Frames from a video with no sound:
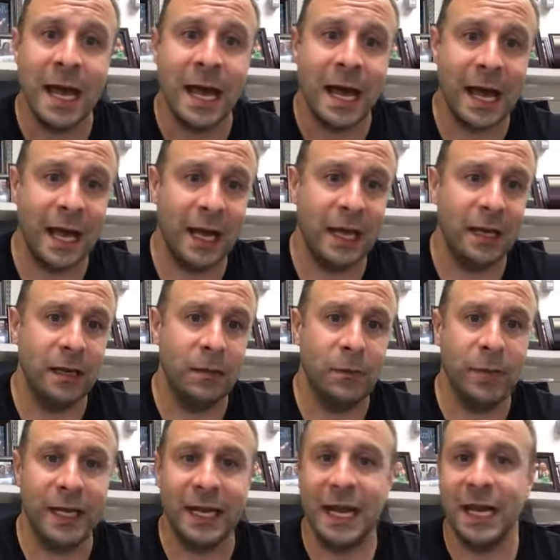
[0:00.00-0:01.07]
and
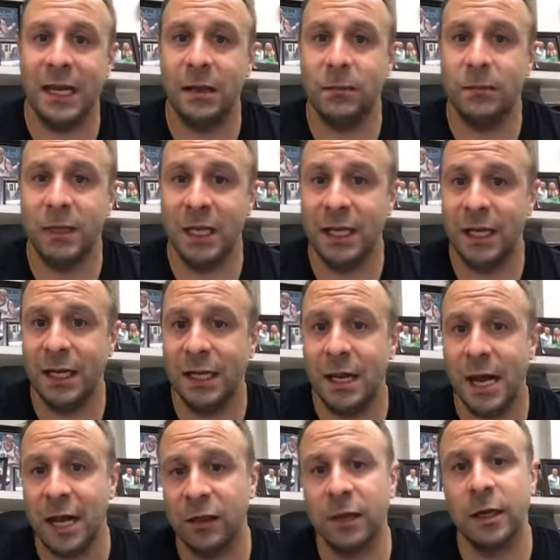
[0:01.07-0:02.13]
became the
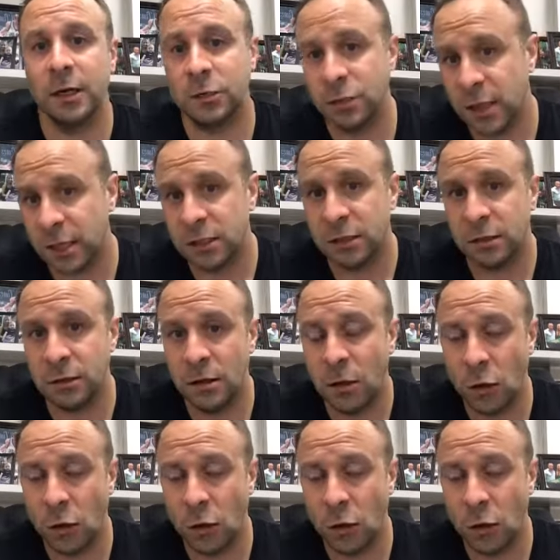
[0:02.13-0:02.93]
athletic director